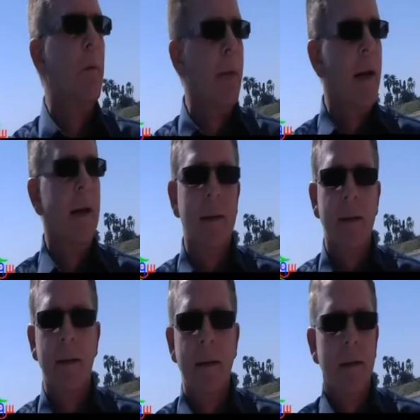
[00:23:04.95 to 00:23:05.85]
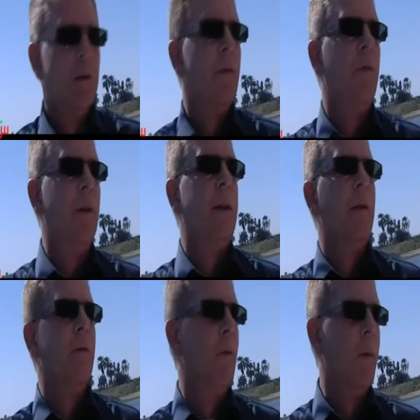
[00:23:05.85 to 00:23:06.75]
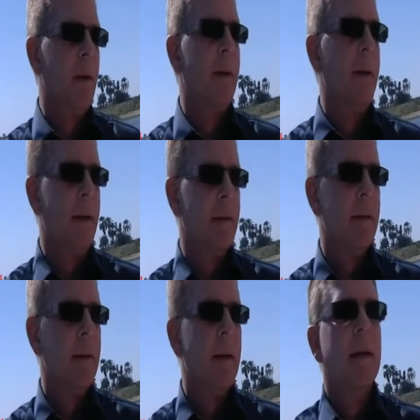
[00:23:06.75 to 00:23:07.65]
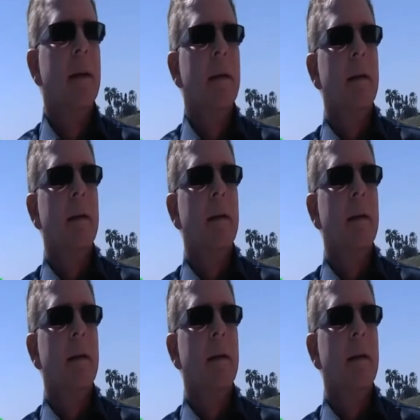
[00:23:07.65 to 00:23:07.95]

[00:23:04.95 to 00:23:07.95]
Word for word: a man, you feed him for one day. One day, yeah.